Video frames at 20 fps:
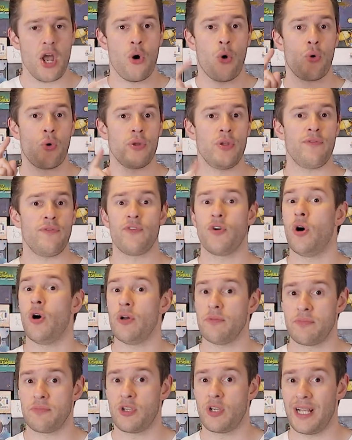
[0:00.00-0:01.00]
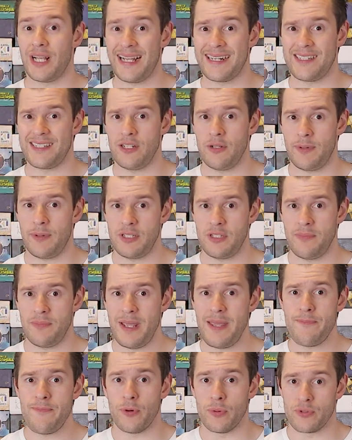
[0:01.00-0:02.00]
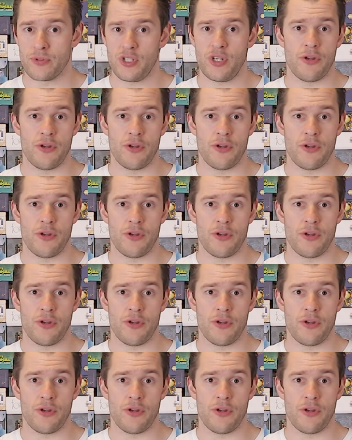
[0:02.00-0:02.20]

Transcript: or you've got collecting a bunch of meeples.